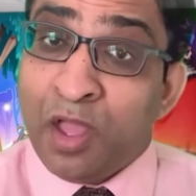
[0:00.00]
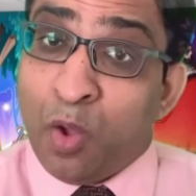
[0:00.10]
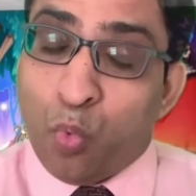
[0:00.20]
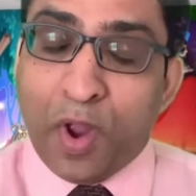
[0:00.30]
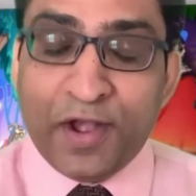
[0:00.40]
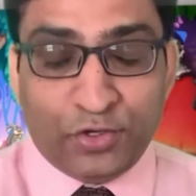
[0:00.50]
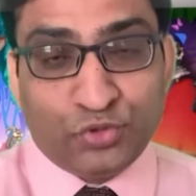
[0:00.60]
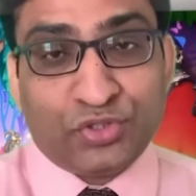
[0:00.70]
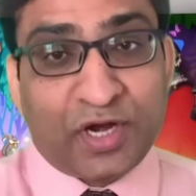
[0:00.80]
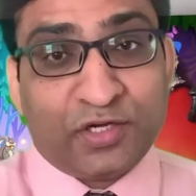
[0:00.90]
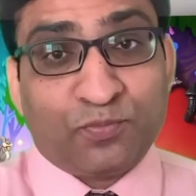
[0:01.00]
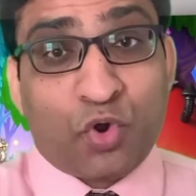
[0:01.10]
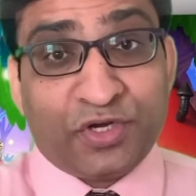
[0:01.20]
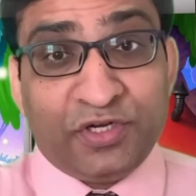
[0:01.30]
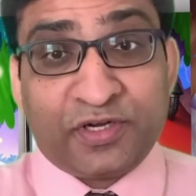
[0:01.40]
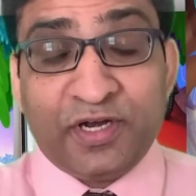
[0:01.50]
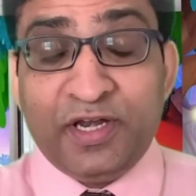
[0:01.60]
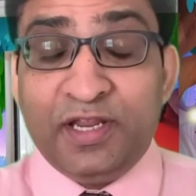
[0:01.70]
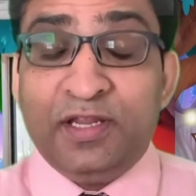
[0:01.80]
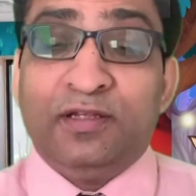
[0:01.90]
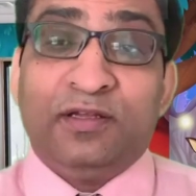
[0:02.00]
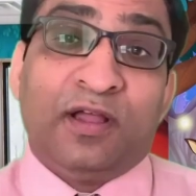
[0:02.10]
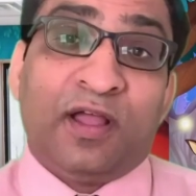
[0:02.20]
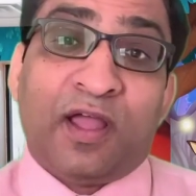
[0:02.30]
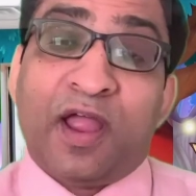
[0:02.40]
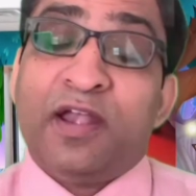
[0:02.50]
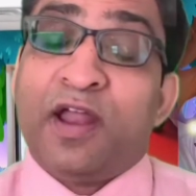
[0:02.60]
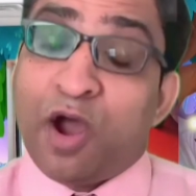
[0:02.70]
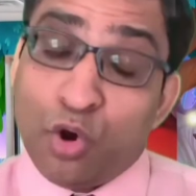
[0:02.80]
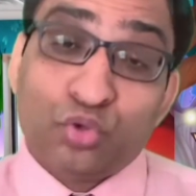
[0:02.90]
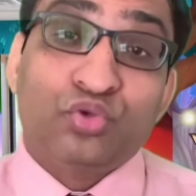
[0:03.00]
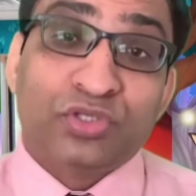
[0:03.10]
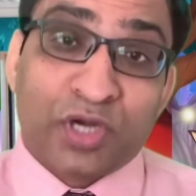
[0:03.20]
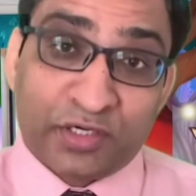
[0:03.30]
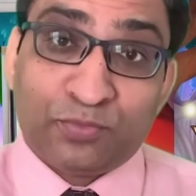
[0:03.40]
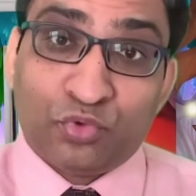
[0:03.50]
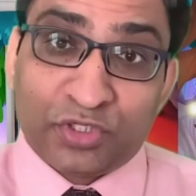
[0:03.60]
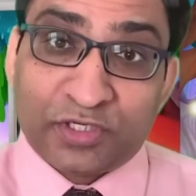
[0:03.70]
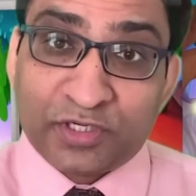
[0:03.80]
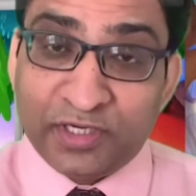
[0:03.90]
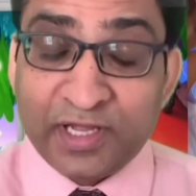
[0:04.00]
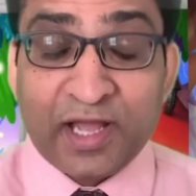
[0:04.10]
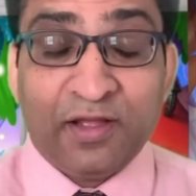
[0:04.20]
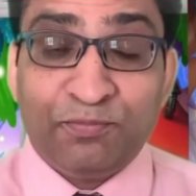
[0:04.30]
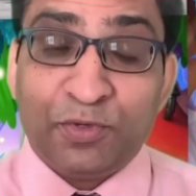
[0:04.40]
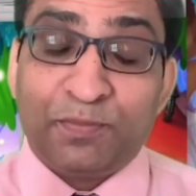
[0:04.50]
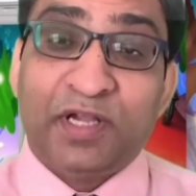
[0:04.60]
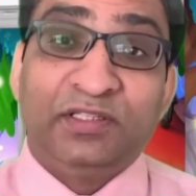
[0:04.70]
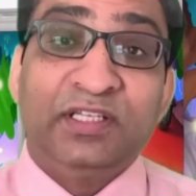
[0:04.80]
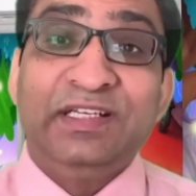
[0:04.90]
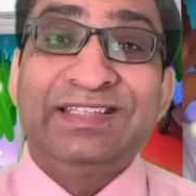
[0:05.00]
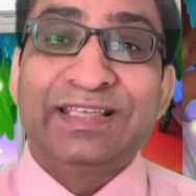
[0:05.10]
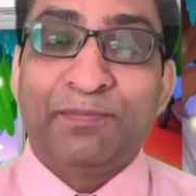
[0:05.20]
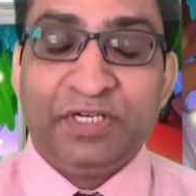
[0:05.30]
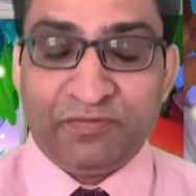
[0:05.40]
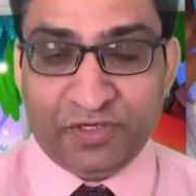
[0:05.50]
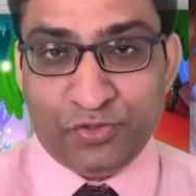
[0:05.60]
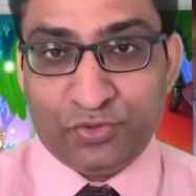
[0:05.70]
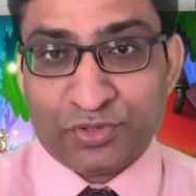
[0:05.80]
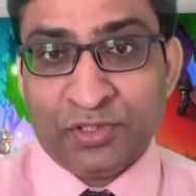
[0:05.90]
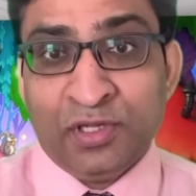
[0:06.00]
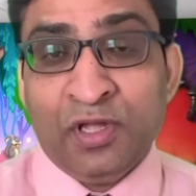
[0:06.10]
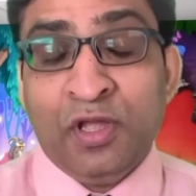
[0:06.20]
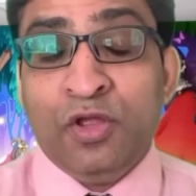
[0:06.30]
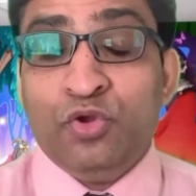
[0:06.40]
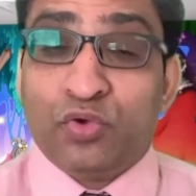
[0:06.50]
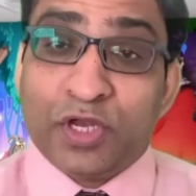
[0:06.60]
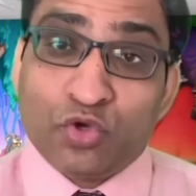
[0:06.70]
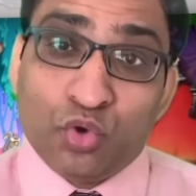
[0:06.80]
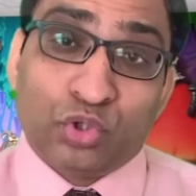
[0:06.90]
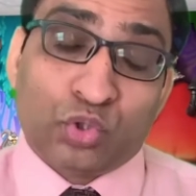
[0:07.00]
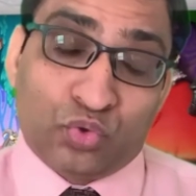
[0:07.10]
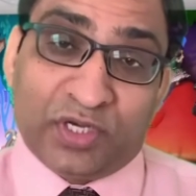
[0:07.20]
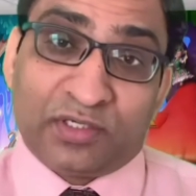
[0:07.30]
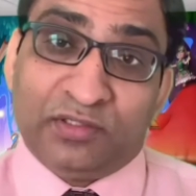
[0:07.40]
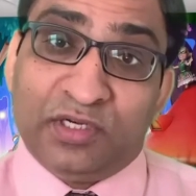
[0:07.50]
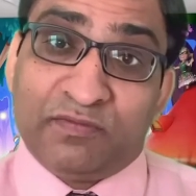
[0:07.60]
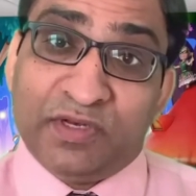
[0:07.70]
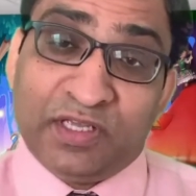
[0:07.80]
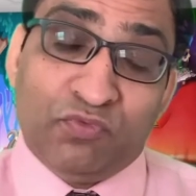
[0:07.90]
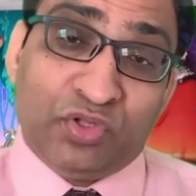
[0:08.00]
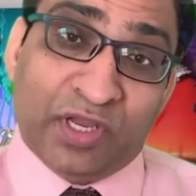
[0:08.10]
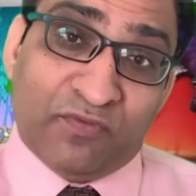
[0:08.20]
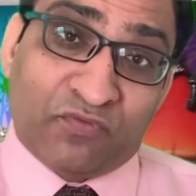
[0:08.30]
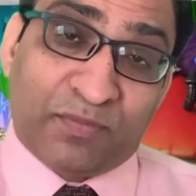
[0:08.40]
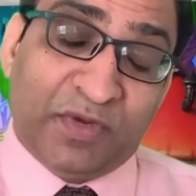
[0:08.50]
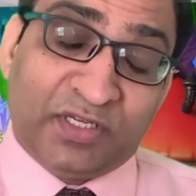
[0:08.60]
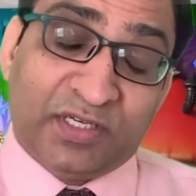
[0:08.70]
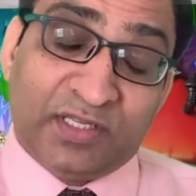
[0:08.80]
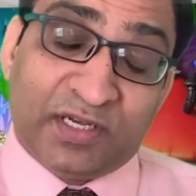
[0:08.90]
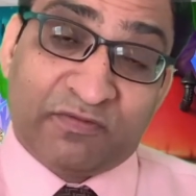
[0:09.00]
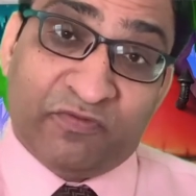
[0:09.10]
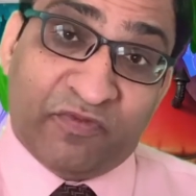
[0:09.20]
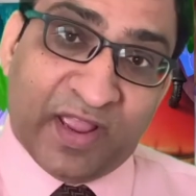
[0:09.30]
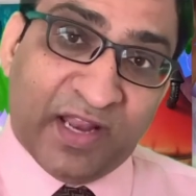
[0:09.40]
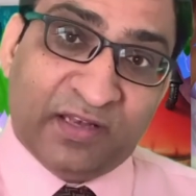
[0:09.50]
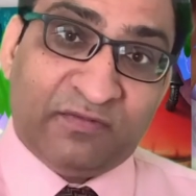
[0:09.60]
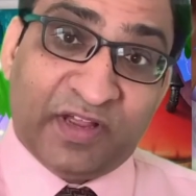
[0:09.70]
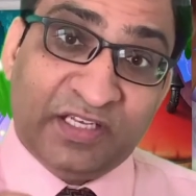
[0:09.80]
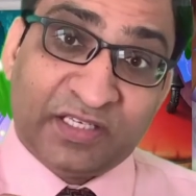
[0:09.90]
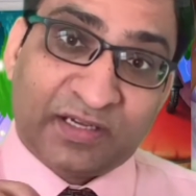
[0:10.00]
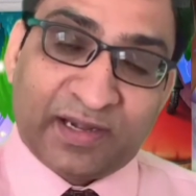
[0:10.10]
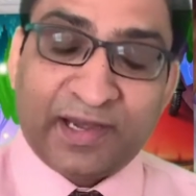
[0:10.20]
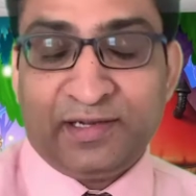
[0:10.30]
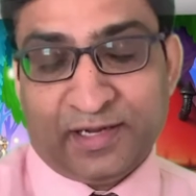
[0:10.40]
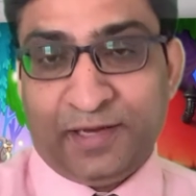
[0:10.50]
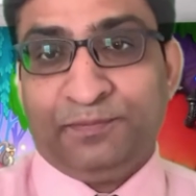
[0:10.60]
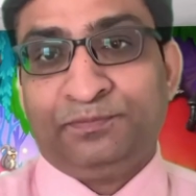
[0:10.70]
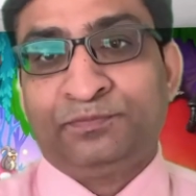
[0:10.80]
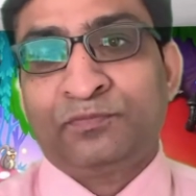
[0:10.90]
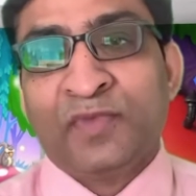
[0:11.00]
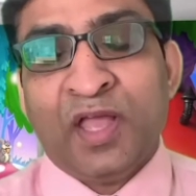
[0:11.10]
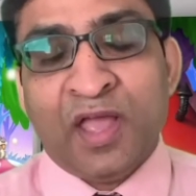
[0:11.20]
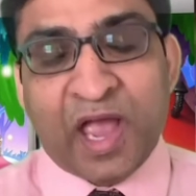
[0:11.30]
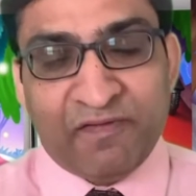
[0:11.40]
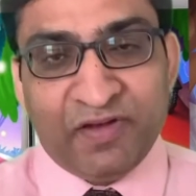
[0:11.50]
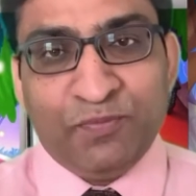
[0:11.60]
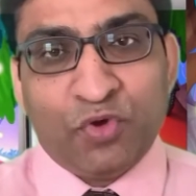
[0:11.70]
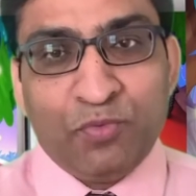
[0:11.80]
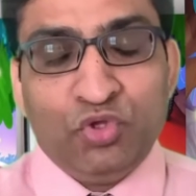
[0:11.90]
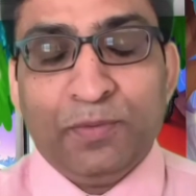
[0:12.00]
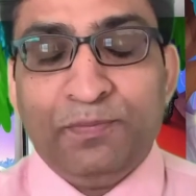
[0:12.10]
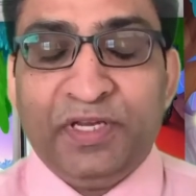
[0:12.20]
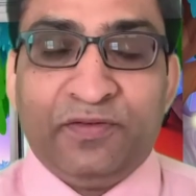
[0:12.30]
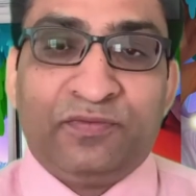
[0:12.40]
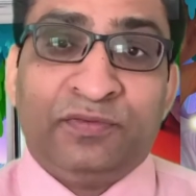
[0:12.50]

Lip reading: When to start a potty training and how to start a potty training, I have prepared 3 separate videos. You can go through it. It will give you the information that when is the correct time. I will inform you in the brief.